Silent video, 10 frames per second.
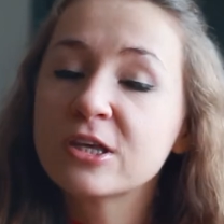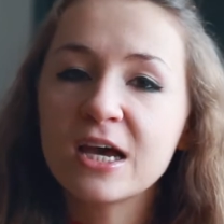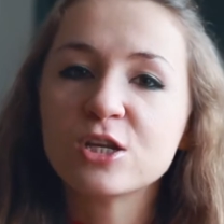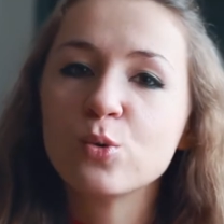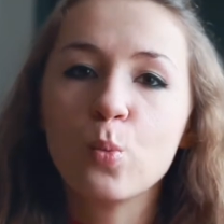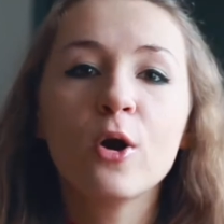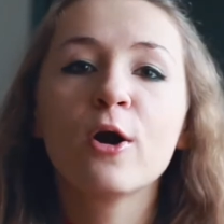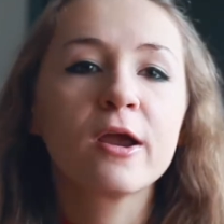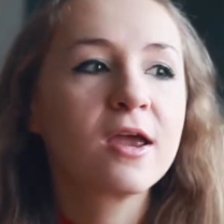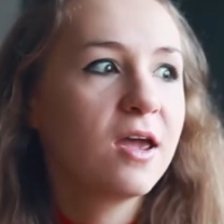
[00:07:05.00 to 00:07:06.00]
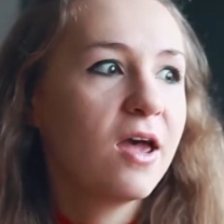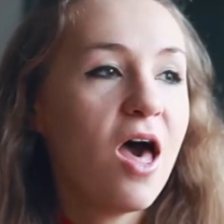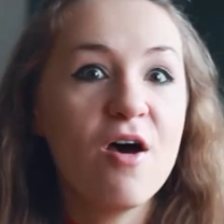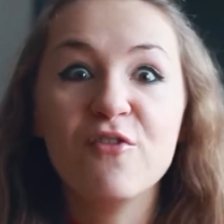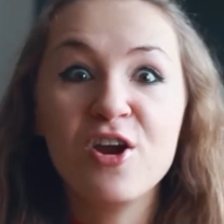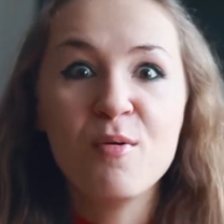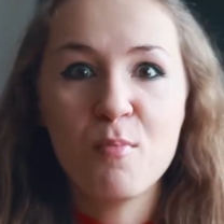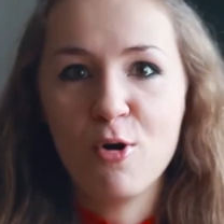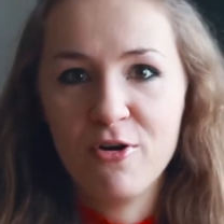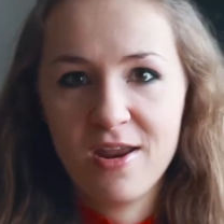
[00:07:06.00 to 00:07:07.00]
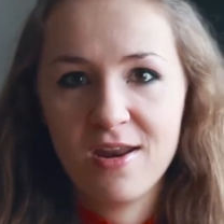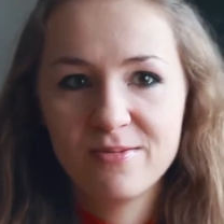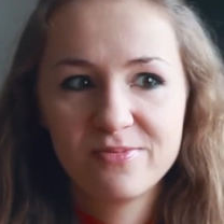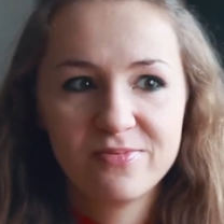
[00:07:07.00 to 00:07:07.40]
get to work every morning.